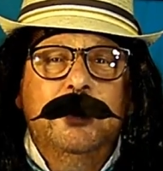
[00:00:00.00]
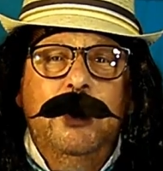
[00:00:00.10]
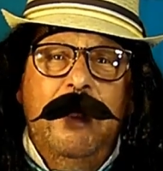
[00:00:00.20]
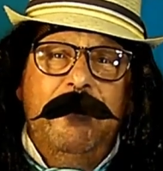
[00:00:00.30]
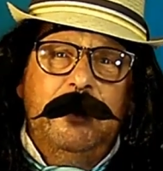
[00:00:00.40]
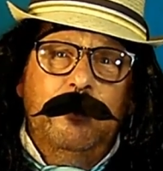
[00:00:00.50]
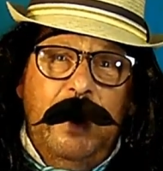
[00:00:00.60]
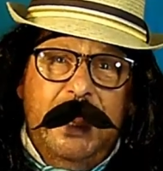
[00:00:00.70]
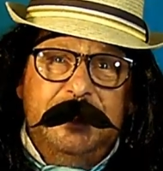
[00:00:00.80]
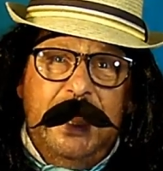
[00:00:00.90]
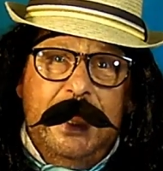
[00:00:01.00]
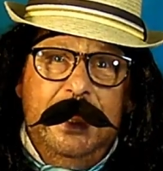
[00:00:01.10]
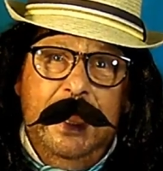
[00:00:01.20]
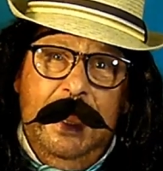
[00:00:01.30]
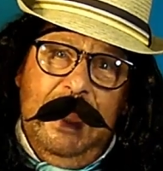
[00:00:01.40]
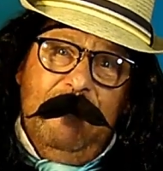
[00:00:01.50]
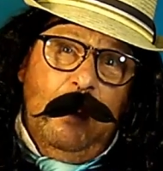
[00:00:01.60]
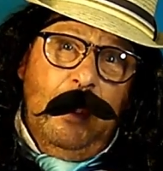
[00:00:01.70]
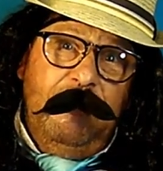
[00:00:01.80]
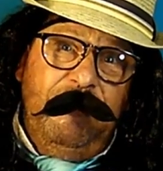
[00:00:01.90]
So you have a great day, have
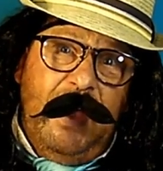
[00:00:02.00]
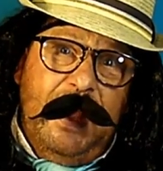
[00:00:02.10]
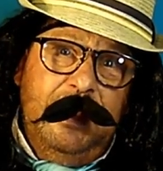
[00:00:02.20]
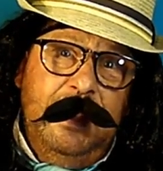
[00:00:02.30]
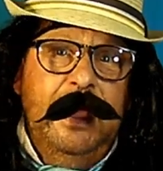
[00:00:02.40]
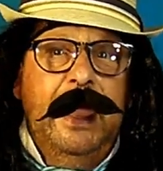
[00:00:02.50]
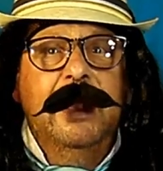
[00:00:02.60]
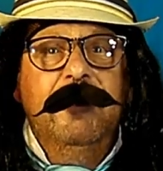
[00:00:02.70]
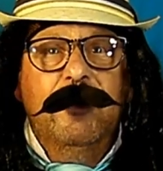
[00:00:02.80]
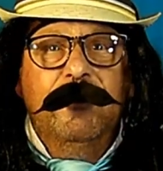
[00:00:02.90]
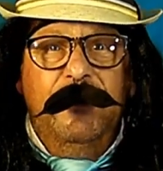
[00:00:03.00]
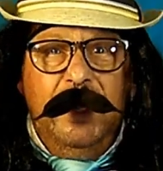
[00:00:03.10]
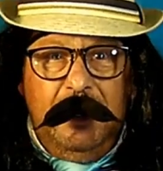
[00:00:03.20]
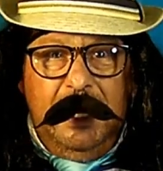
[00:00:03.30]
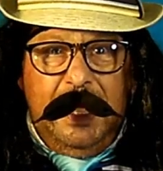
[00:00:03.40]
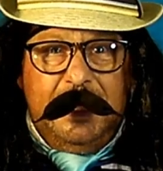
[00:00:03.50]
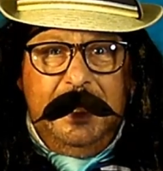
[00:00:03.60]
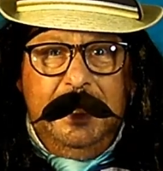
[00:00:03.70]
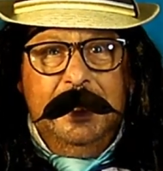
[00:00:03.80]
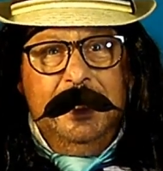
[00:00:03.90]
a lot of fun, and if you're very
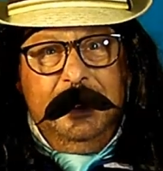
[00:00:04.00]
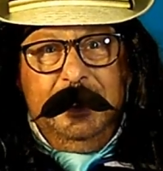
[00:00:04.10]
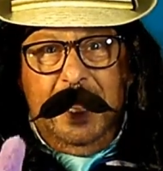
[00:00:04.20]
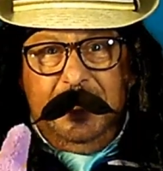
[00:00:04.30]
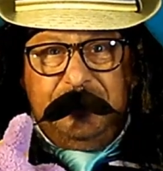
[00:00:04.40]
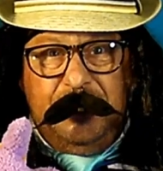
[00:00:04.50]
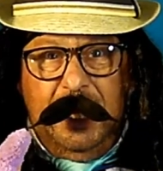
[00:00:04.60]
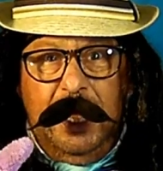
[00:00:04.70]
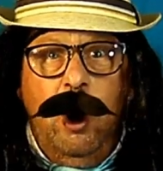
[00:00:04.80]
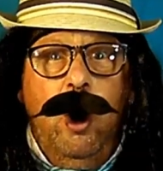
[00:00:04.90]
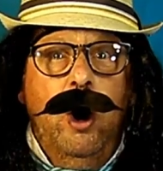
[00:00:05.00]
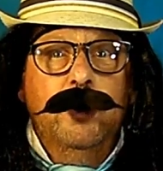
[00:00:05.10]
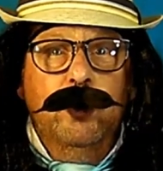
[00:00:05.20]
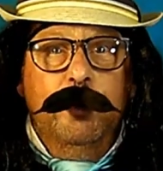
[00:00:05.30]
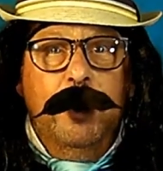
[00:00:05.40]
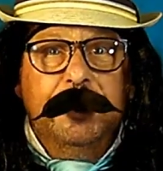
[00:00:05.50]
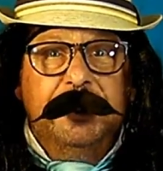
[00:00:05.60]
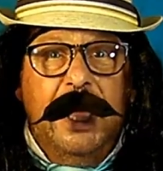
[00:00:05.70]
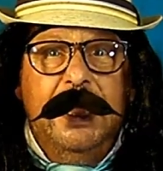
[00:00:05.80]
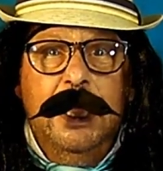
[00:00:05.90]
lucky, next year on your
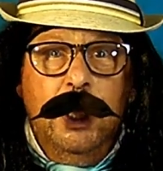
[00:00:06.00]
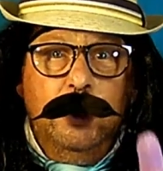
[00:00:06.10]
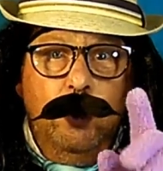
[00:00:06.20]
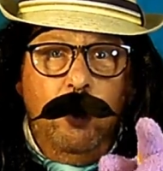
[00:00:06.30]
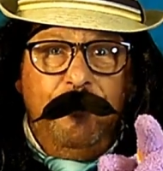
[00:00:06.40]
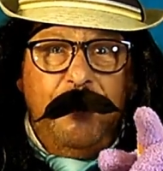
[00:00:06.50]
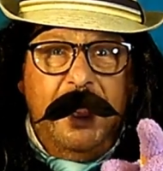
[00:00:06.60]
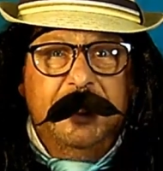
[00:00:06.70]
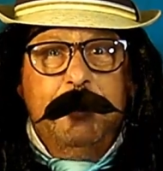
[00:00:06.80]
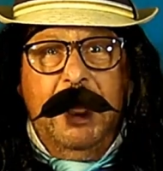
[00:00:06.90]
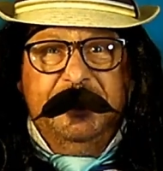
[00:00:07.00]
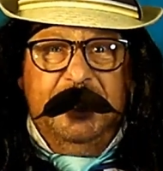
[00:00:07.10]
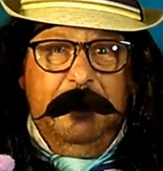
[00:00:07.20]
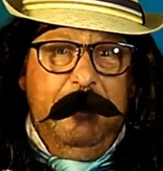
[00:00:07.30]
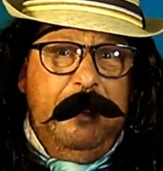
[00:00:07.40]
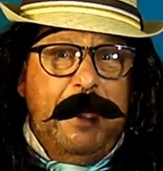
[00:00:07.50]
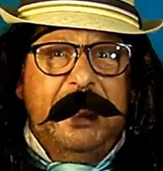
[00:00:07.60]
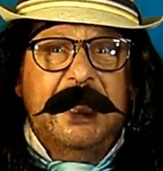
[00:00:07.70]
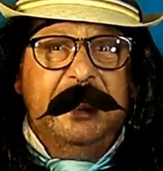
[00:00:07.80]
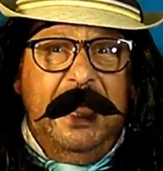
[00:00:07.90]
birthday, your friends might send me
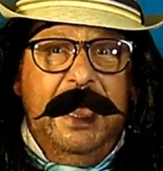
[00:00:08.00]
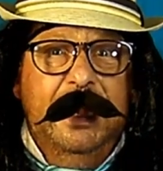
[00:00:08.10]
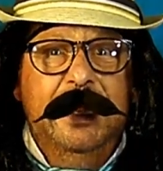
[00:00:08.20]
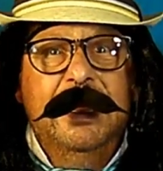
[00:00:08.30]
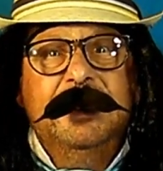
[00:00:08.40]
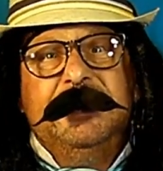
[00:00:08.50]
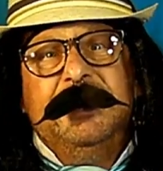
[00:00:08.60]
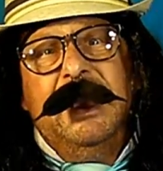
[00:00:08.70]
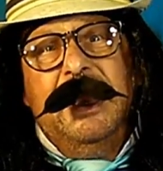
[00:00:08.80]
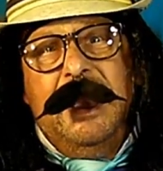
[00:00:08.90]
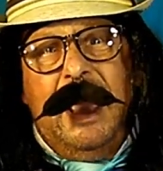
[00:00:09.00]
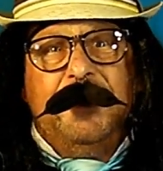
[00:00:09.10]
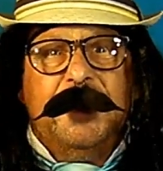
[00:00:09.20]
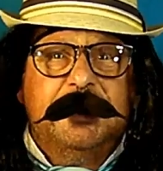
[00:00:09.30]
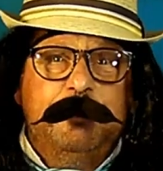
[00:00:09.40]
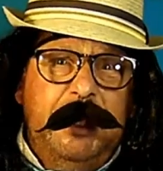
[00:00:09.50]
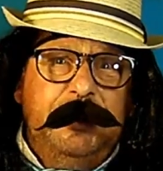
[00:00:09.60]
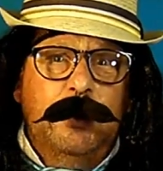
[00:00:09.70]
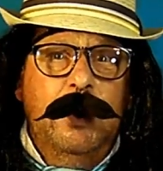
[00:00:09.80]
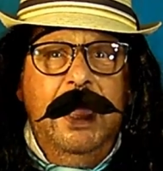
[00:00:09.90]
back again to sing another
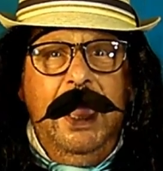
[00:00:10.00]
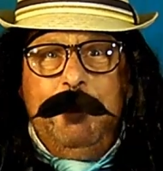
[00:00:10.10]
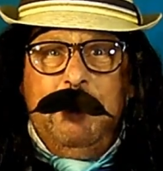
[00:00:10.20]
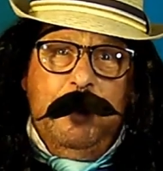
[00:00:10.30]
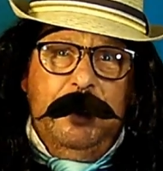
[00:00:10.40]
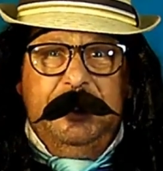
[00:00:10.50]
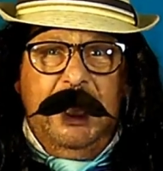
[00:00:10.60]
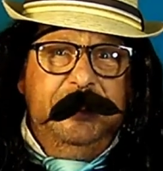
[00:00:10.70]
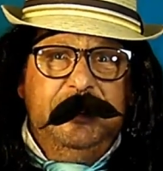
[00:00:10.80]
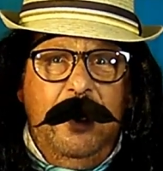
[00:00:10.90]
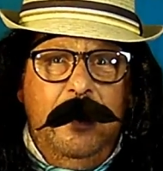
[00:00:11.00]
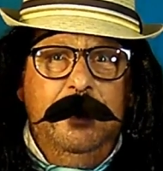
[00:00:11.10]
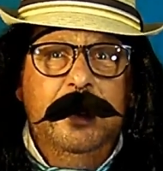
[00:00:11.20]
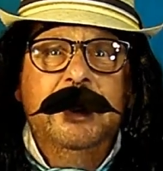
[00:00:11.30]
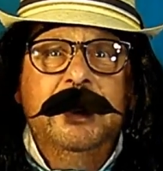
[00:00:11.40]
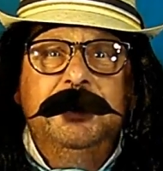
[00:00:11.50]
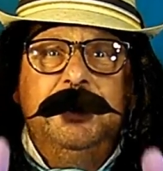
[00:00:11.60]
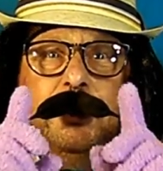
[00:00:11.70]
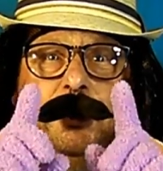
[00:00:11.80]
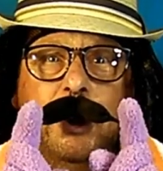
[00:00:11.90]
special happy birthday song
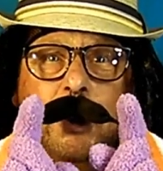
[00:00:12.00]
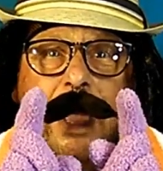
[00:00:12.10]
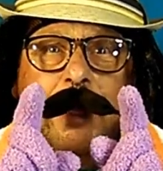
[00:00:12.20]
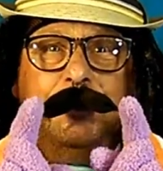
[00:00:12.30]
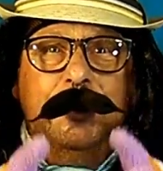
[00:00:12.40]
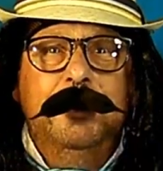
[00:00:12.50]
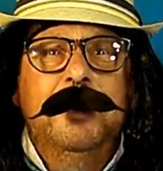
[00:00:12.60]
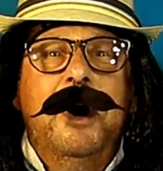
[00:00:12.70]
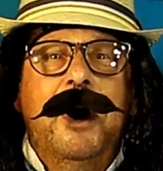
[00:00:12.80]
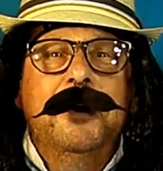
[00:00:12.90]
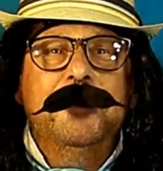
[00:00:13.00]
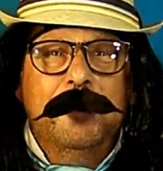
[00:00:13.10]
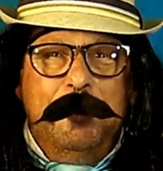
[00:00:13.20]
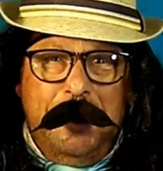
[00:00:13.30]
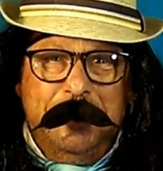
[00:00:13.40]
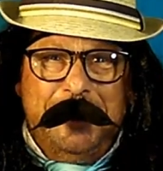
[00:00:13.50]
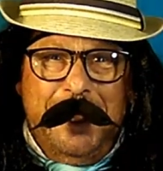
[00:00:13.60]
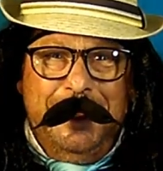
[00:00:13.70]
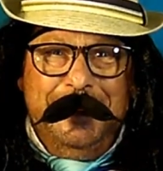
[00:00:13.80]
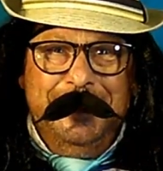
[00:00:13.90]
to you, Abdul, on your
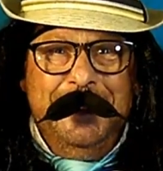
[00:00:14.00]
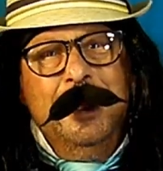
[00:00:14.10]
birthday.